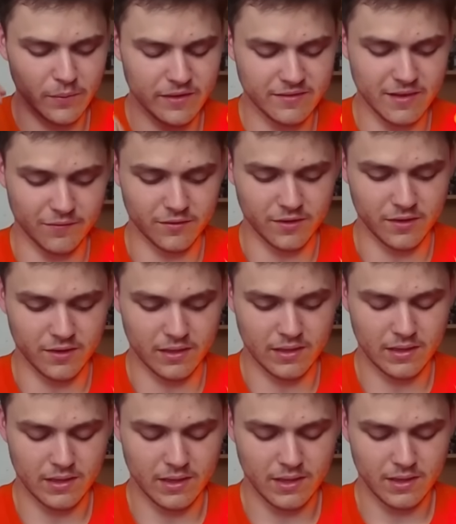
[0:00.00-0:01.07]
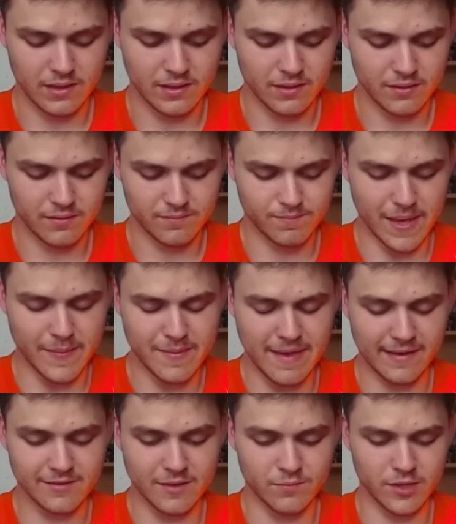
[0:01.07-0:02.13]
We just have to maybe
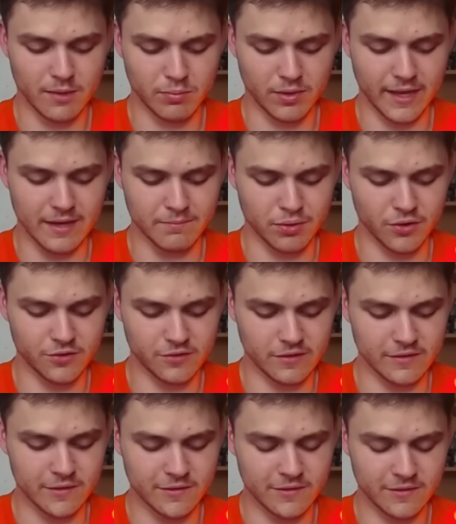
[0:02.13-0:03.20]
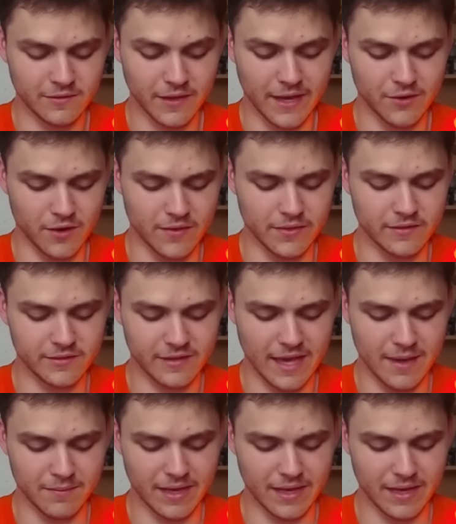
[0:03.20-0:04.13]
make some double lane pushes later in this game,